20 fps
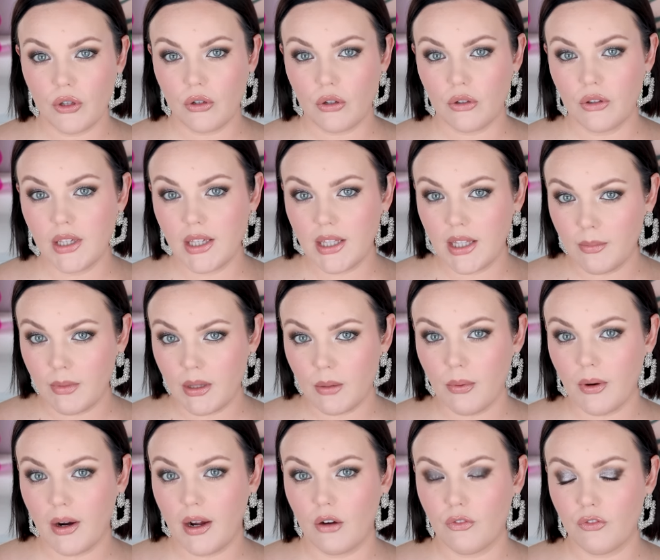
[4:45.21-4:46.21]
you know the Gimme
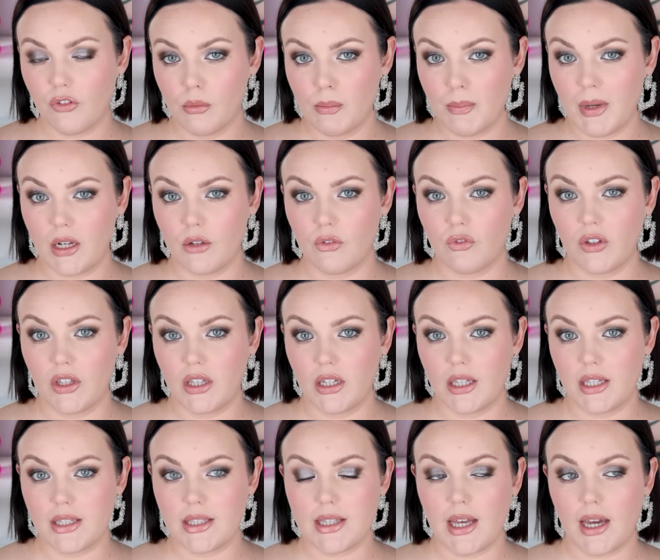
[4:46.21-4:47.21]
Brow from
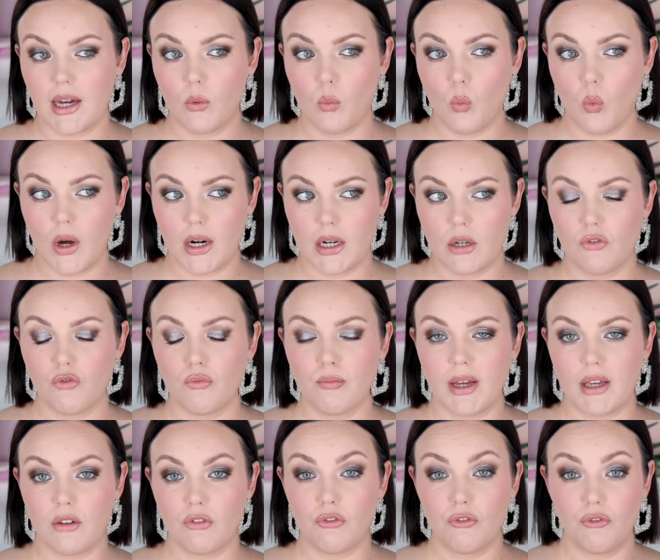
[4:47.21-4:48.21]
Benefit is like one of
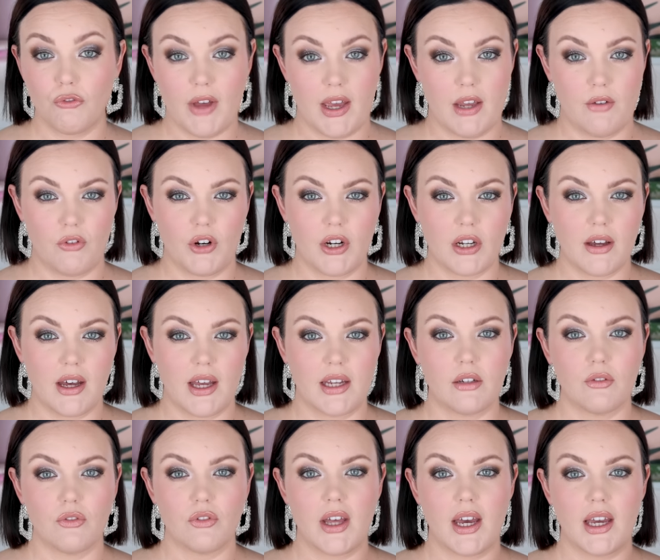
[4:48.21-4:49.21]
my favorite kind
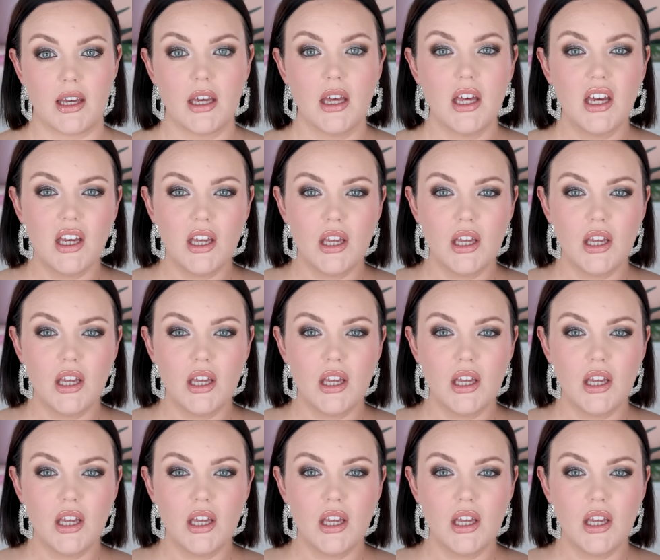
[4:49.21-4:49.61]
of like